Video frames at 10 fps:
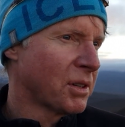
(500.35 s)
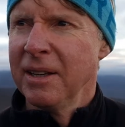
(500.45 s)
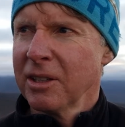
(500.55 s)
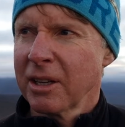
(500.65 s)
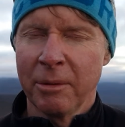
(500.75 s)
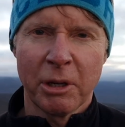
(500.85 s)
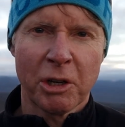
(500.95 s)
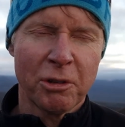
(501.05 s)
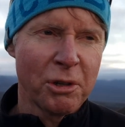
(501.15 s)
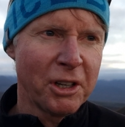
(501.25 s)
It's going to be a
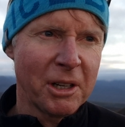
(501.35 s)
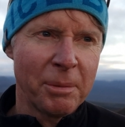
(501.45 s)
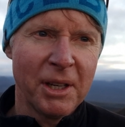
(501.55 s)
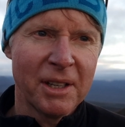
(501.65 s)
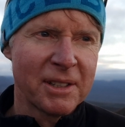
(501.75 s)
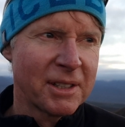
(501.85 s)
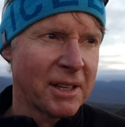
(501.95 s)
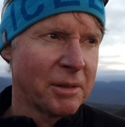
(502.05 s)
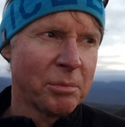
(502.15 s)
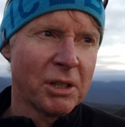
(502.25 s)
cold night up here. It's
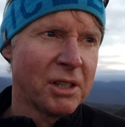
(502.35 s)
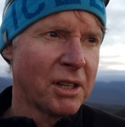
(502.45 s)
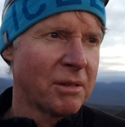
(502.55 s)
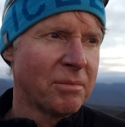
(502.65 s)
going to be